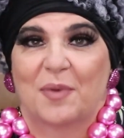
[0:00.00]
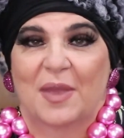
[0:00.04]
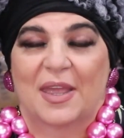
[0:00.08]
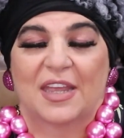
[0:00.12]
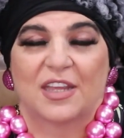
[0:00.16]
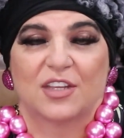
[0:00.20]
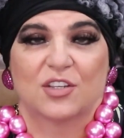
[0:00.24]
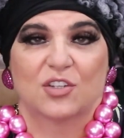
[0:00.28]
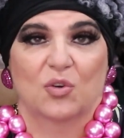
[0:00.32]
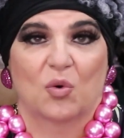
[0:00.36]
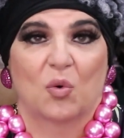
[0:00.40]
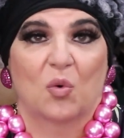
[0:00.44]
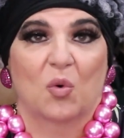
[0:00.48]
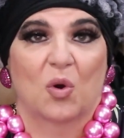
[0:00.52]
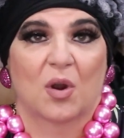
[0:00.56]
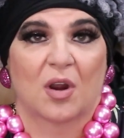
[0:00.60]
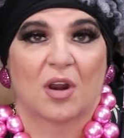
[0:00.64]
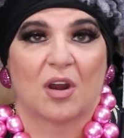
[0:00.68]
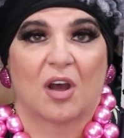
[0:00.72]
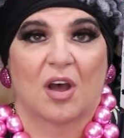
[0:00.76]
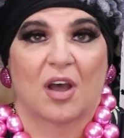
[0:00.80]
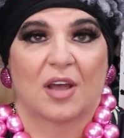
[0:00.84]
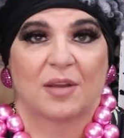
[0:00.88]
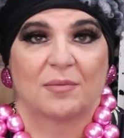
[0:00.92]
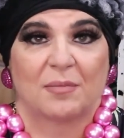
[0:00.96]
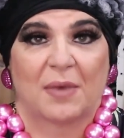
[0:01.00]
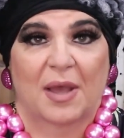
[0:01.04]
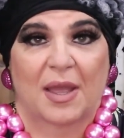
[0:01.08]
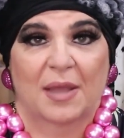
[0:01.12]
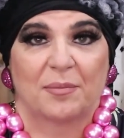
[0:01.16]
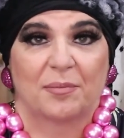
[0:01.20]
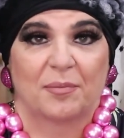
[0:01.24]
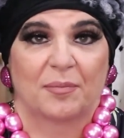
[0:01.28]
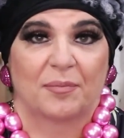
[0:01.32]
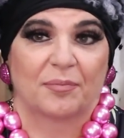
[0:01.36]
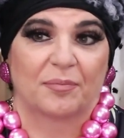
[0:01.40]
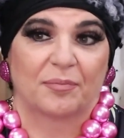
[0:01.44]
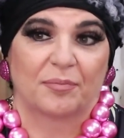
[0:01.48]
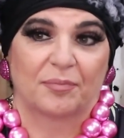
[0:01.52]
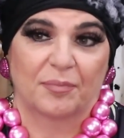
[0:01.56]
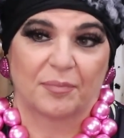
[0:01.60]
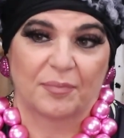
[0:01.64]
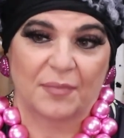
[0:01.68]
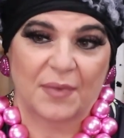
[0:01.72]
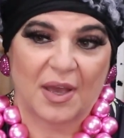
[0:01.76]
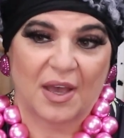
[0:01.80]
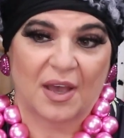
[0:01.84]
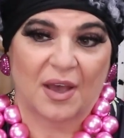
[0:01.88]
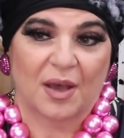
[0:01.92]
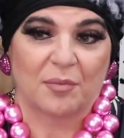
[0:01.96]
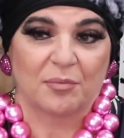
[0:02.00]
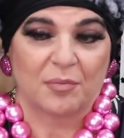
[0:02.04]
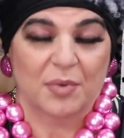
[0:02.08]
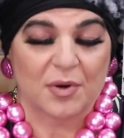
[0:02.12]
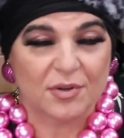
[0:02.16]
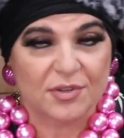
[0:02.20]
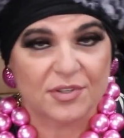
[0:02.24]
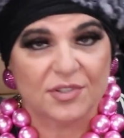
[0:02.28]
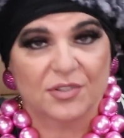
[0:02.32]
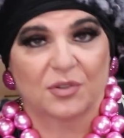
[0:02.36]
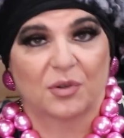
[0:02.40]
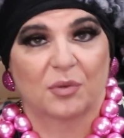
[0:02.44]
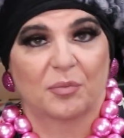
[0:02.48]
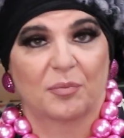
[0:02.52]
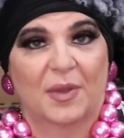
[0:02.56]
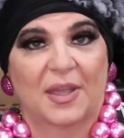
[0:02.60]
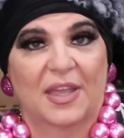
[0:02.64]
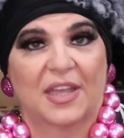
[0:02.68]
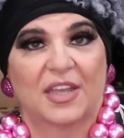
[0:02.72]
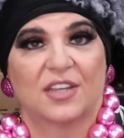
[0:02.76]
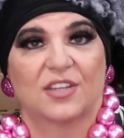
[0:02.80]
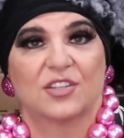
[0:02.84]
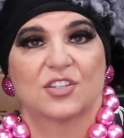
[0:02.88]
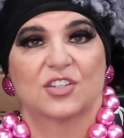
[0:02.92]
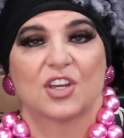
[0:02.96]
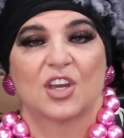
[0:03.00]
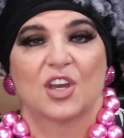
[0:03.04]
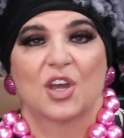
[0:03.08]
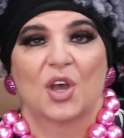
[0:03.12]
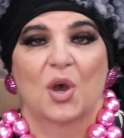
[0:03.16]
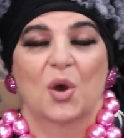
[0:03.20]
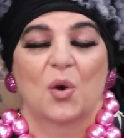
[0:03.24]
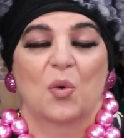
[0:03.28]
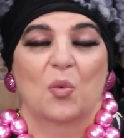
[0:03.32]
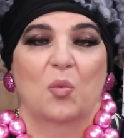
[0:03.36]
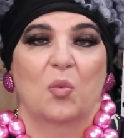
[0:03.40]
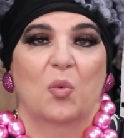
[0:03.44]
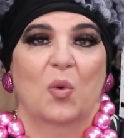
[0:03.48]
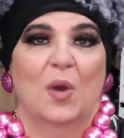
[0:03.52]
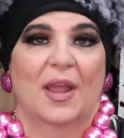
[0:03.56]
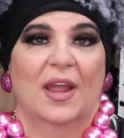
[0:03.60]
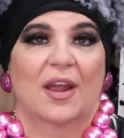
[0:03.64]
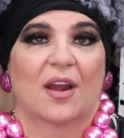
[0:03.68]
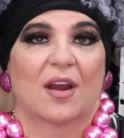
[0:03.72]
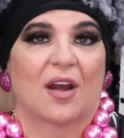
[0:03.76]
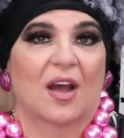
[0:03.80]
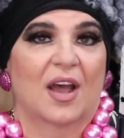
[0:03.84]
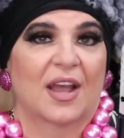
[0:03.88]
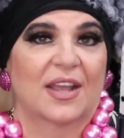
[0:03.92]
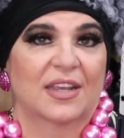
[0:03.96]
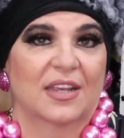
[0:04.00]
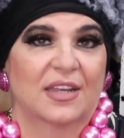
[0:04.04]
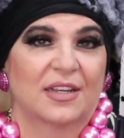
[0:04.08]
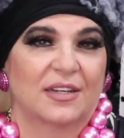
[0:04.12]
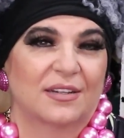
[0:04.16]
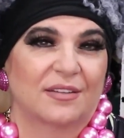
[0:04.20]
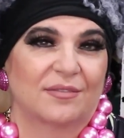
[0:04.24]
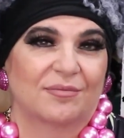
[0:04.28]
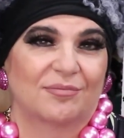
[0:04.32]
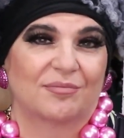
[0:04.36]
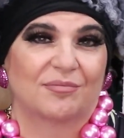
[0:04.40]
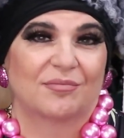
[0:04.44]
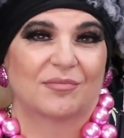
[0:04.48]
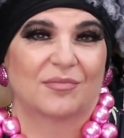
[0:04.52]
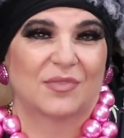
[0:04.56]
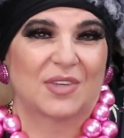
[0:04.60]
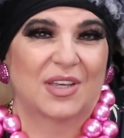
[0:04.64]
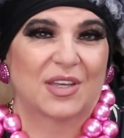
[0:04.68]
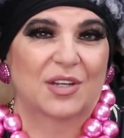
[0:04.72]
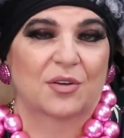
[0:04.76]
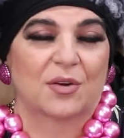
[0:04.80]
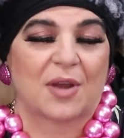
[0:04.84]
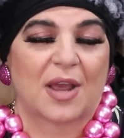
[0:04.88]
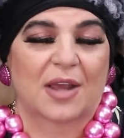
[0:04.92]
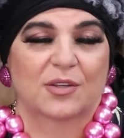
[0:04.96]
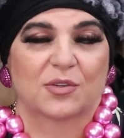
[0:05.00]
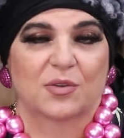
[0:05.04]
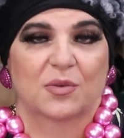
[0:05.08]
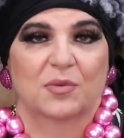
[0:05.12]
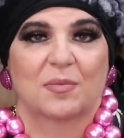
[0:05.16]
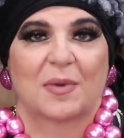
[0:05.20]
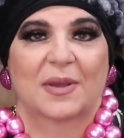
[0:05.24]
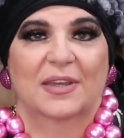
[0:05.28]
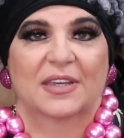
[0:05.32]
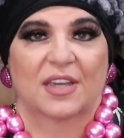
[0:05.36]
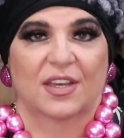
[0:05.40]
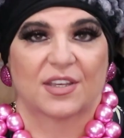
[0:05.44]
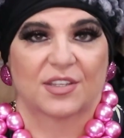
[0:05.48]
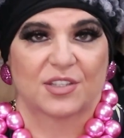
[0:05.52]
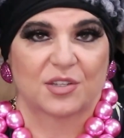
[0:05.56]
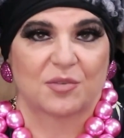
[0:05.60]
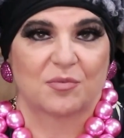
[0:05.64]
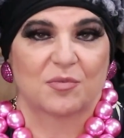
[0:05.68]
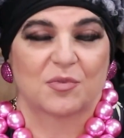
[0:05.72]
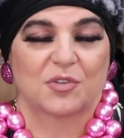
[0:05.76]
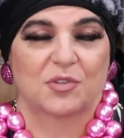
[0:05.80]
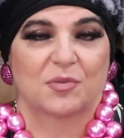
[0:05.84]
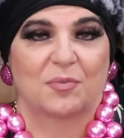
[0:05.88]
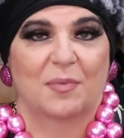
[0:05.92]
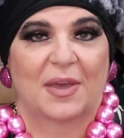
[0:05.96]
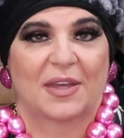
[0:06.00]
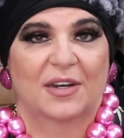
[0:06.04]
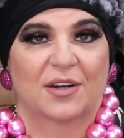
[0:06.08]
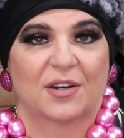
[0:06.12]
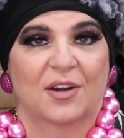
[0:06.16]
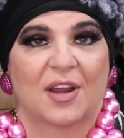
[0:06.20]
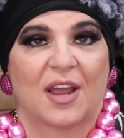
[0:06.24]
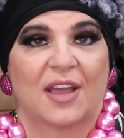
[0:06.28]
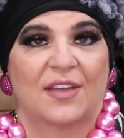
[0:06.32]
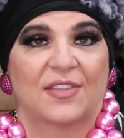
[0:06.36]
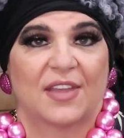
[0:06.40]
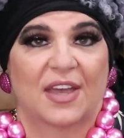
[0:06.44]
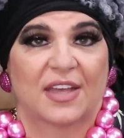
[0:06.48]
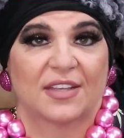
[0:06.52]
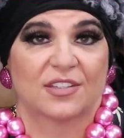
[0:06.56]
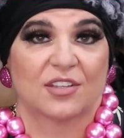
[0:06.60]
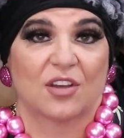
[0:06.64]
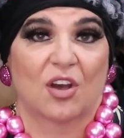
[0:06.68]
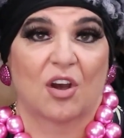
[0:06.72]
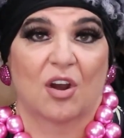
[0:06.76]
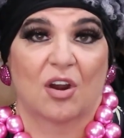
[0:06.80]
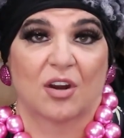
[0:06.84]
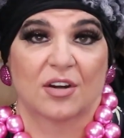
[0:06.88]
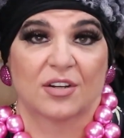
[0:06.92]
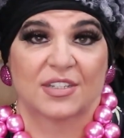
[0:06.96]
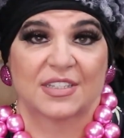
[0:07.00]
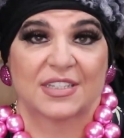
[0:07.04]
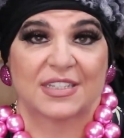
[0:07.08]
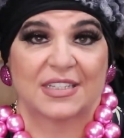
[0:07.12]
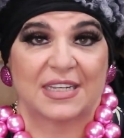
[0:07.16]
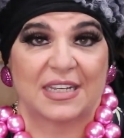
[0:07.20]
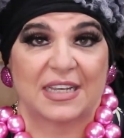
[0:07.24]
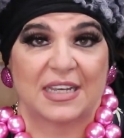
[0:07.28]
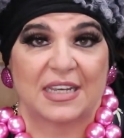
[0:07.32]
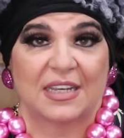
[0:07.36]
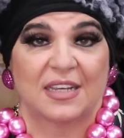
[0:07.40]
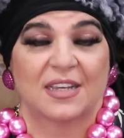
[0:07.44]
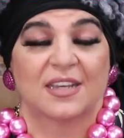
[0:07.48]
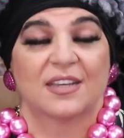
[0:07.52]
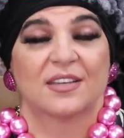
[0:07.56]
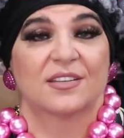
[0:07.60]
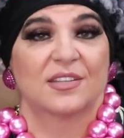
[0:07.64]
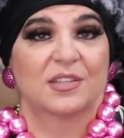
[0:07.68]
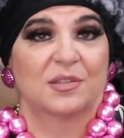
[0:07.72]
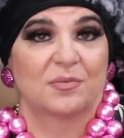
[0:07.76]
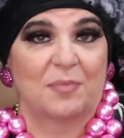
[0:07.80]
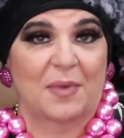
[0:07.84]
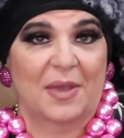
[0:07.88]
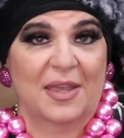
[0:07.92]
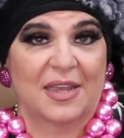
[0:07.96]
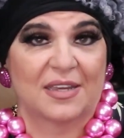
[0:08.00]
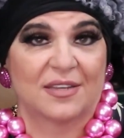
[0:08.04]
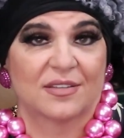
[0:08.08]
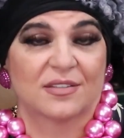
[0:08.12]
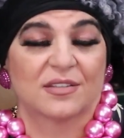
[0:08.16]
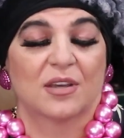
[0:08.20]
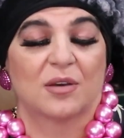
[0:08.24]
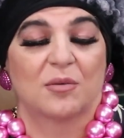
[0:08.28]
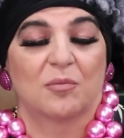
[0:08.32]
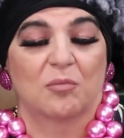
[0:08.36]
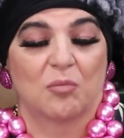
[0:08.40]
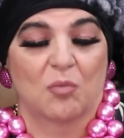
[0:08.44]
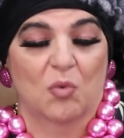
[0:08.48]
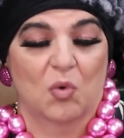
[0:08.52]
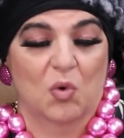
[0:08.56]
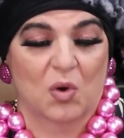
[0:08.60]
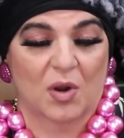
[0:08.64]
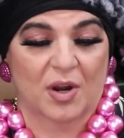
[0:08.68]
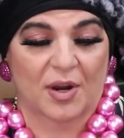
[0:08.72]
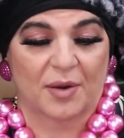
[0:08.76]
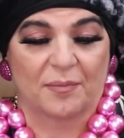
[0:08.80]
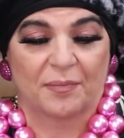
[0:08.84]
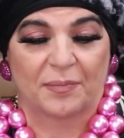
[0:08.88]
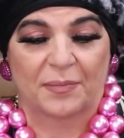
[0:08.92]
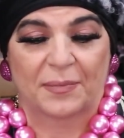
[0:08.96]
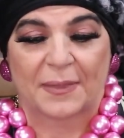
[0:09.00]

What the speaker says: page or on my personal page, where I can interact with my customers better. And that's RC space more.